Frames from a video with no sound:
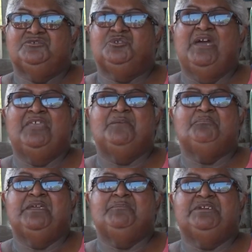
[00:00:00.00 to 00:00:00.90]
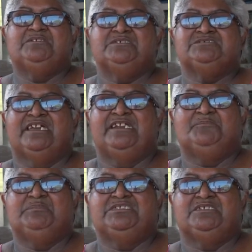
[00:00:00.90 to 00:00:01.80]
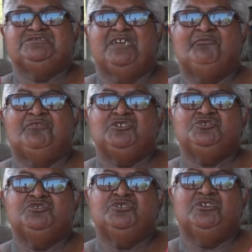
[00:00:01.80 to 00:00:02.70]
to other people it's going to be the suffering too,